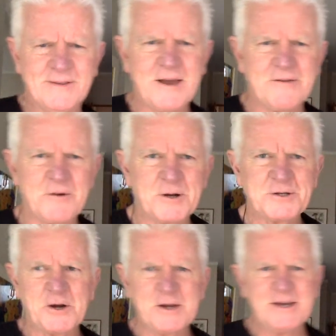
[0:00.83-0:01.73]
Hey everyone,
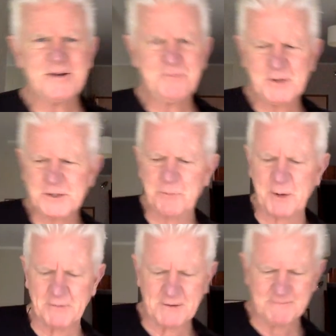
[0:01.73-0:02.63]
Tony here. This is a
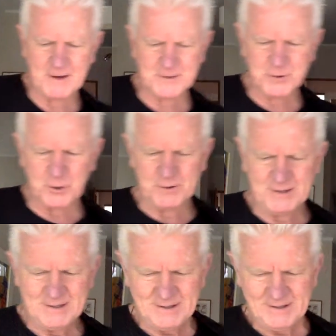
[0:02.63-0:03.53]
bit of a fun song.
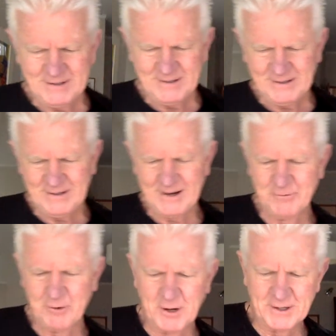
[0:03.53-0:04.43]
I
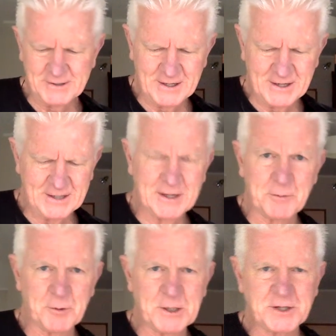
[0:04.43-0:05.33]
wrote it uh, a
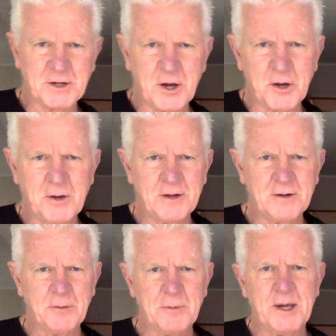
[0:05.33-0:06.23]
couple of weeks ago,
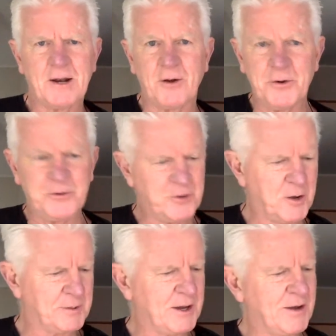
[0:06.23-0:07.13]
about a long
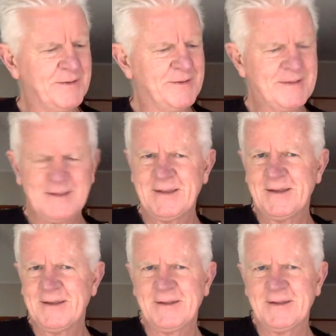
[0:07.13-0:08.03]
time ago.
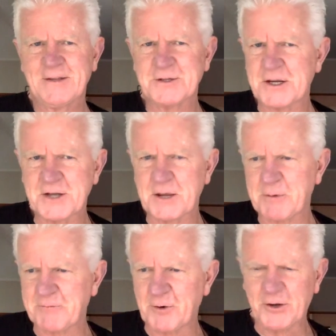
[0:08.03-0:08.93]
This hasn't
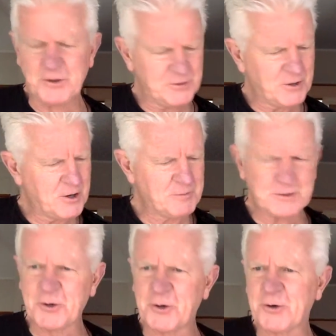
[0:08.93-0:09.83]
happened for a long time. It's
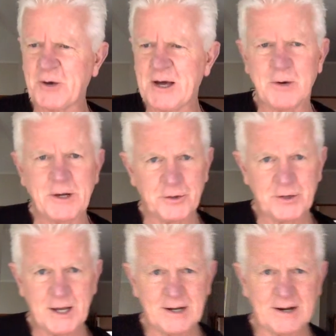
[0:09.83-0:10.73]
called uh, When You're
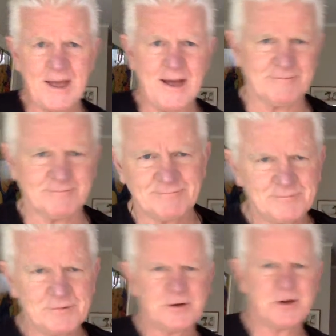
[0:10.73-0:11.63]
Down and Out.
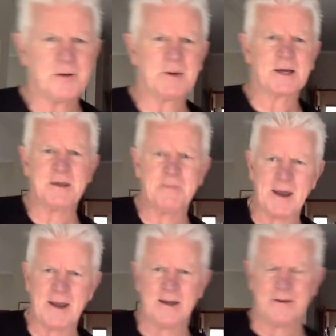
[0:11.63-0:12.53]
I'm a Lucky Man.